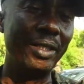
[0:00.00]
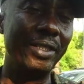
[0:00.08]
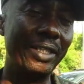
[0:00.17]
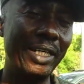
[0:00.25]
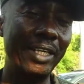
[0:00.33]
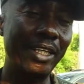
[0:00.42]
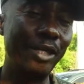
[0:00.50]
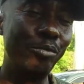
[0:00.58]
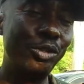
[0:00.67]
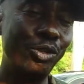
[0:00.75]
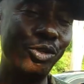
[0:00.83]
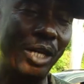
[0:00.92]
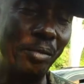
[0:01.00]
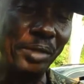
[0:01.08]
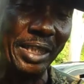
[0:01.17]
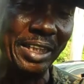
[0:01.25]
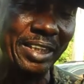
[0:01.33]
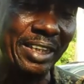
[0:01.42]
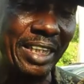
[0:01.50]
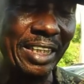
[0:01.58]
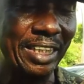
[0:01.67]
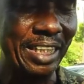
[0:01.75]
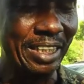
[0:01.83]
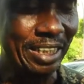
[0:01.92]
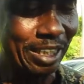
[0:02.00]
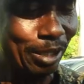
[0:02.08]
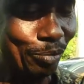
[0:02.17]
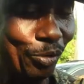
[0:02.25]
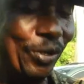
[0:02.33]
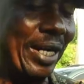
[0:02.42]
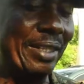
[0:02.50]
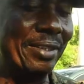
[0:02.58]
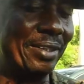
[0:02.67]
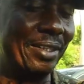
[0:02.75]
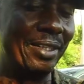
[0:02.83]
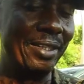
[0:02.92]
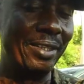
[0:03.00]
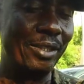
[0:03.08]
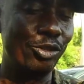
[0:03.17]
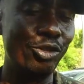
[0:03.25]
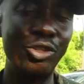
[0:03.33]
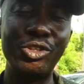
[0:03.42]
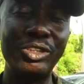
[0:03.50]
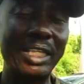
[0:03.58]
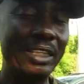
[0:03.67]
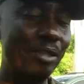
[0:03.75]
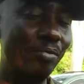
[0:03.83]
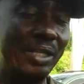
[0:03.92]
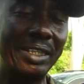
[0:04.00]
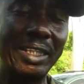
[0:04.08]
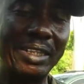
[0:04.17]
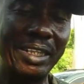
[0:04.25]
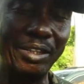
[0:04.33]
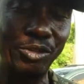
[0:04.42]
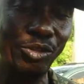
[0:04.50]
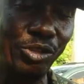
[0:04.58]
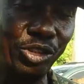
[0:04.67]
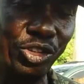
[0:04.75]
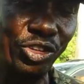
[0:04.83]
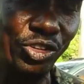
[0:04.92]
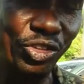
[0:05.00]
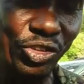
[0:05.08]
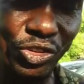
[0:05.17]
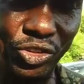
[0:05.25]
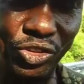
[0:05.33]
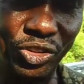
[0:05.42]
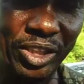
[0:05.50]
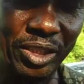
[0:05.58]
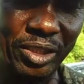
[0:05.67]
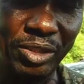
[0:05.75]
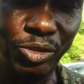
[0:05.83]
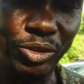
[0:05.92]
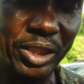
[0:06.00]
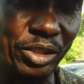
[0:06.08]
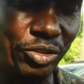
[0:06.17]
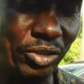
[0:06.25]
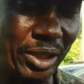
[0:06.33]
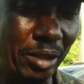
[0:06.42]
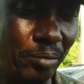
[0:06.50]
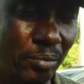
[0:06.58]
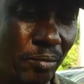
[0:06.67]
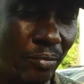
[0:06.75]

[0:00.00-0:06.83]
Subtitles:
He can come through amnesty, he can come what. So those other brothers, I will continue talking to them.